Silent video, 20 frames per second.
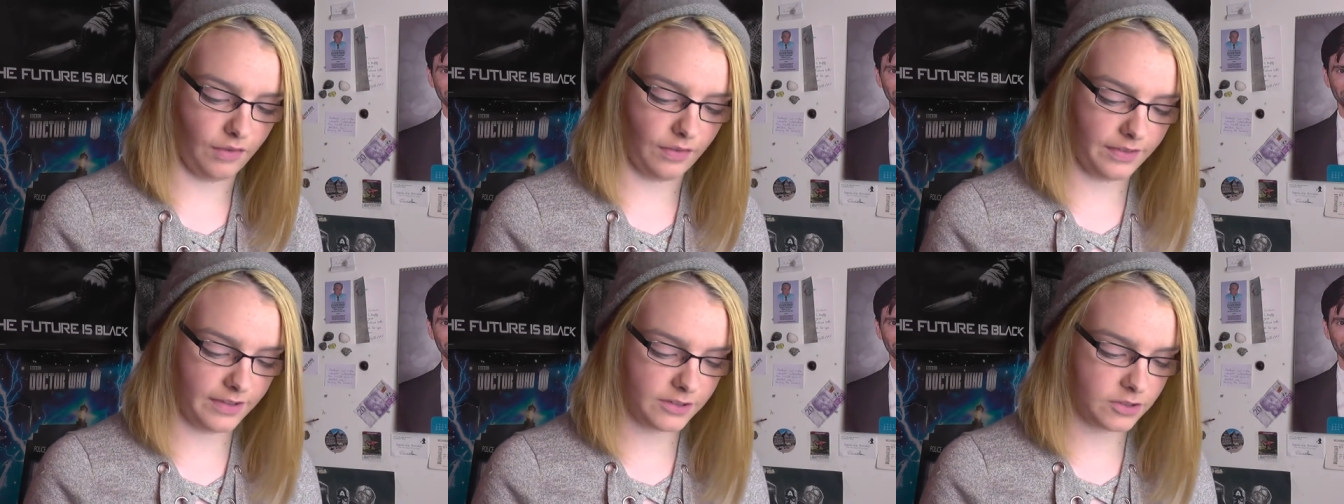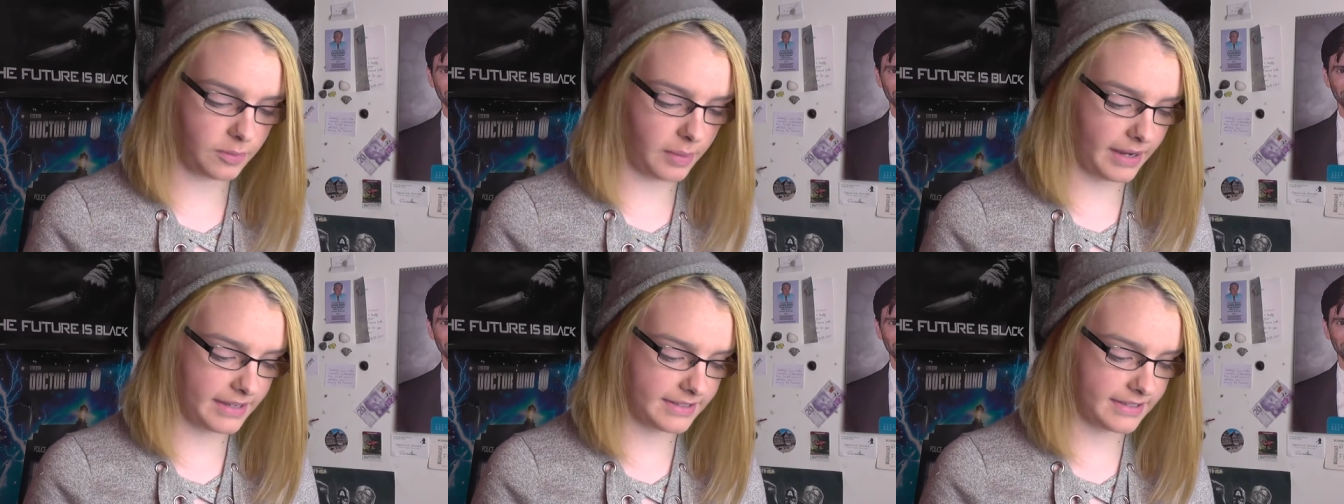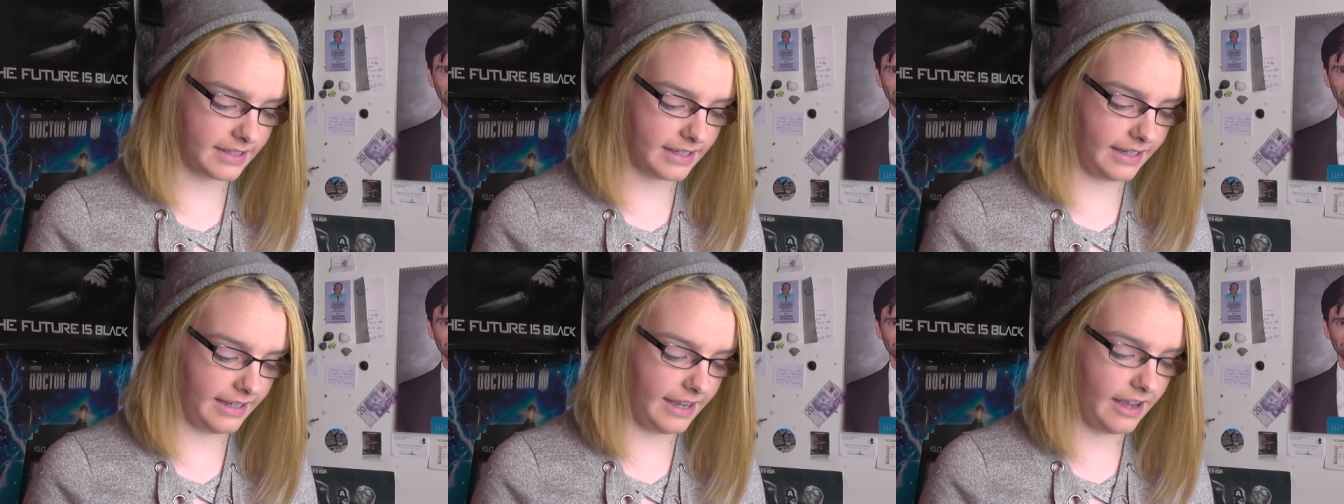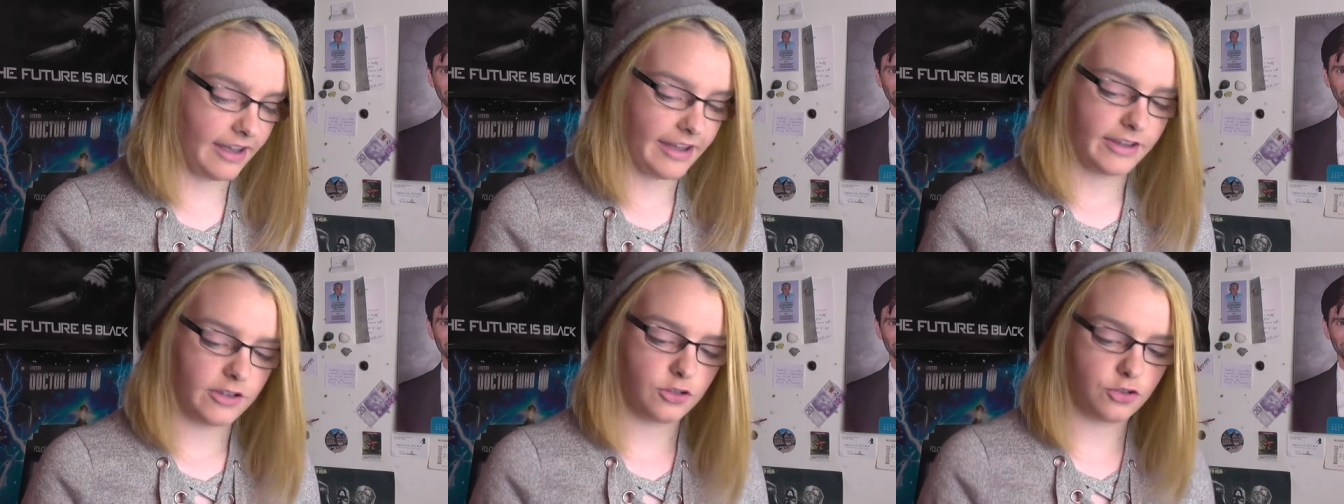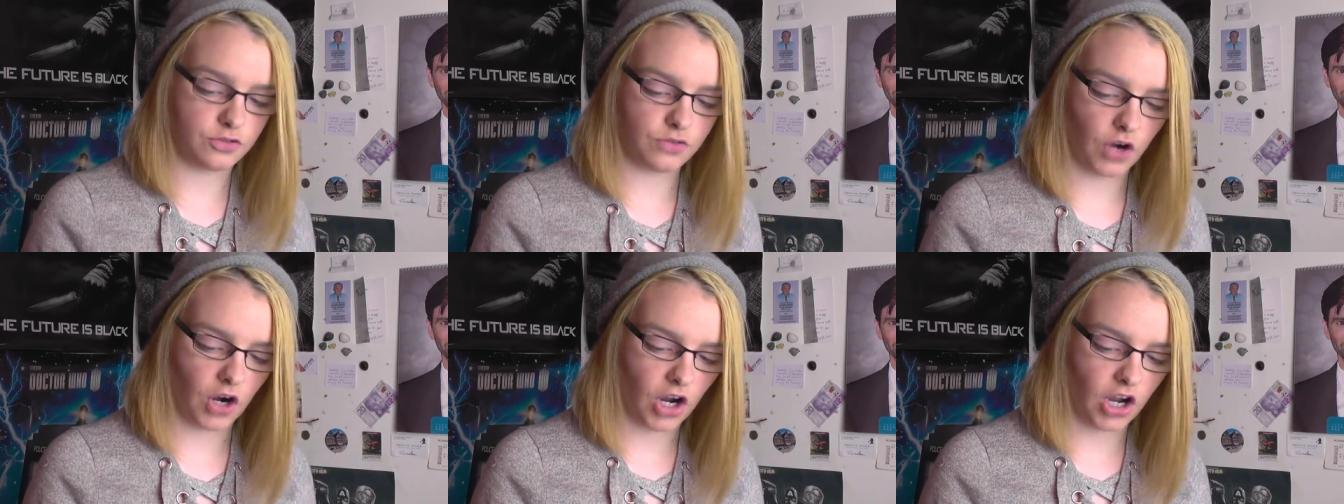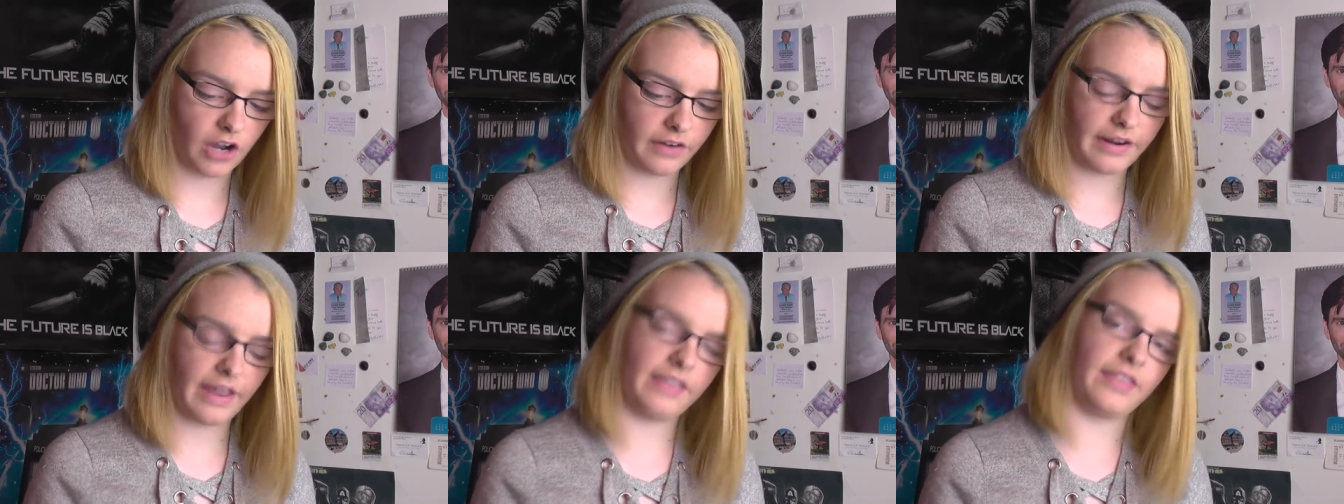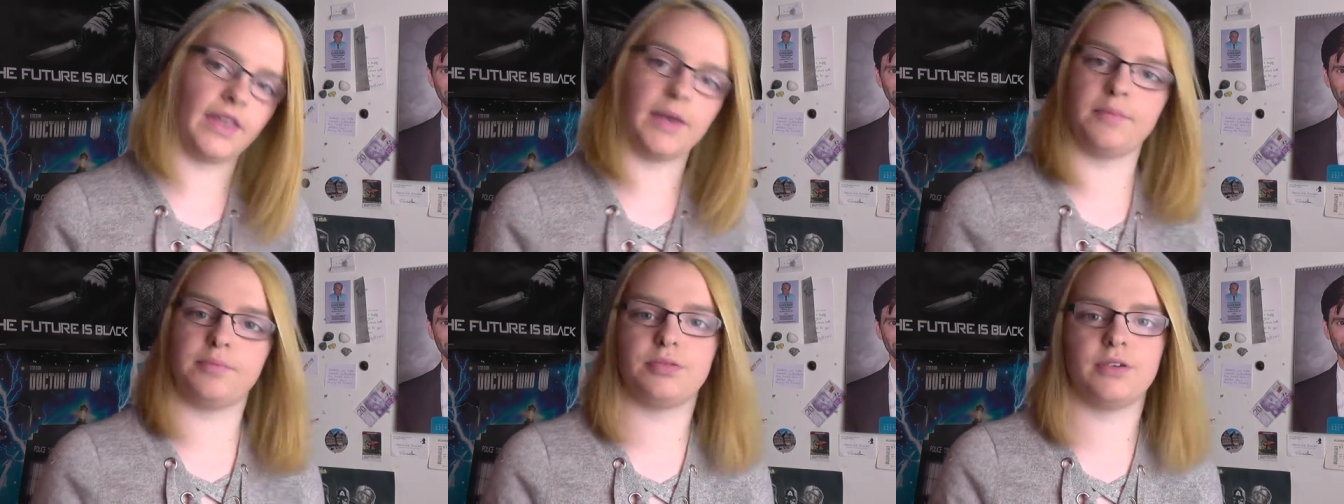And these are basically drawn
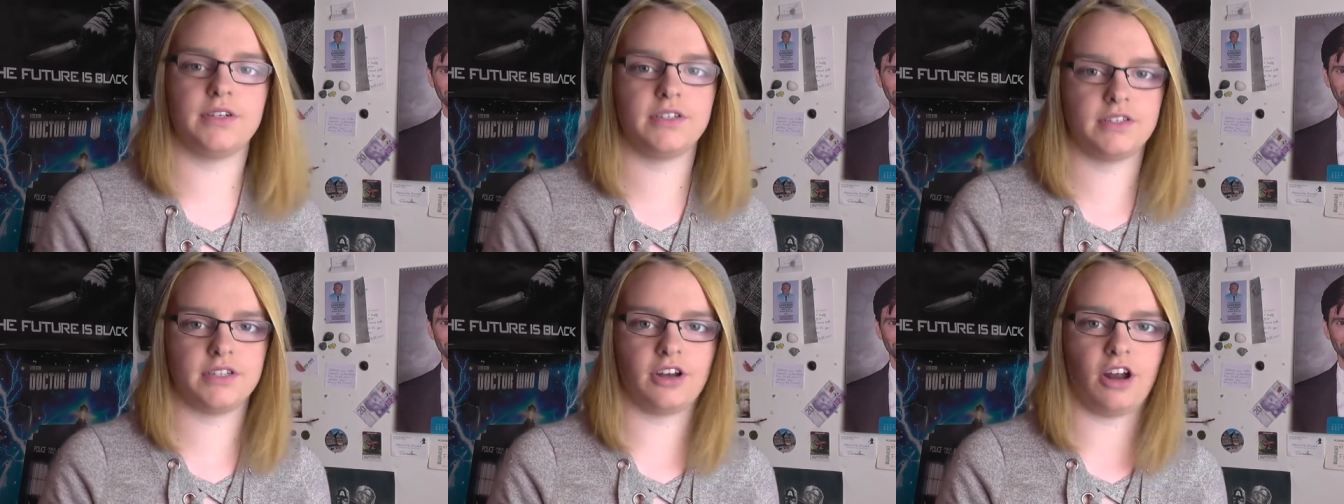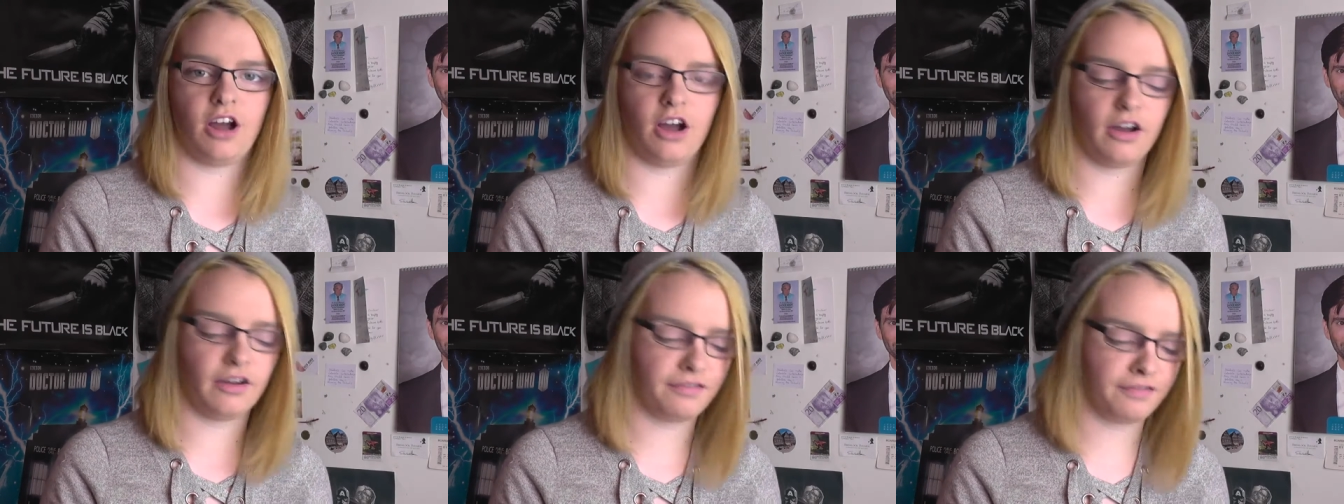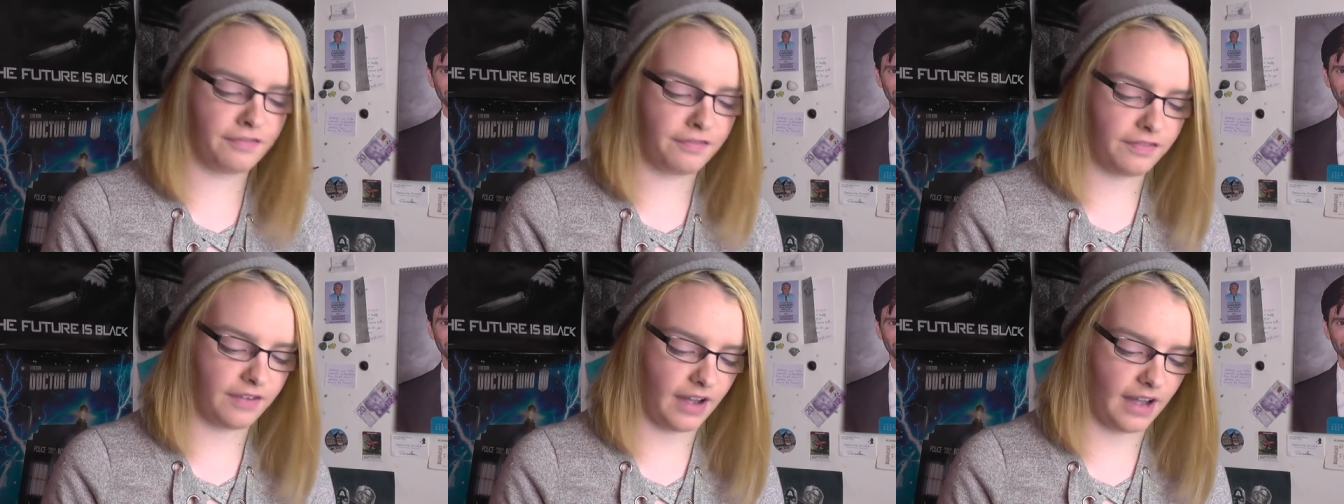and then printed off,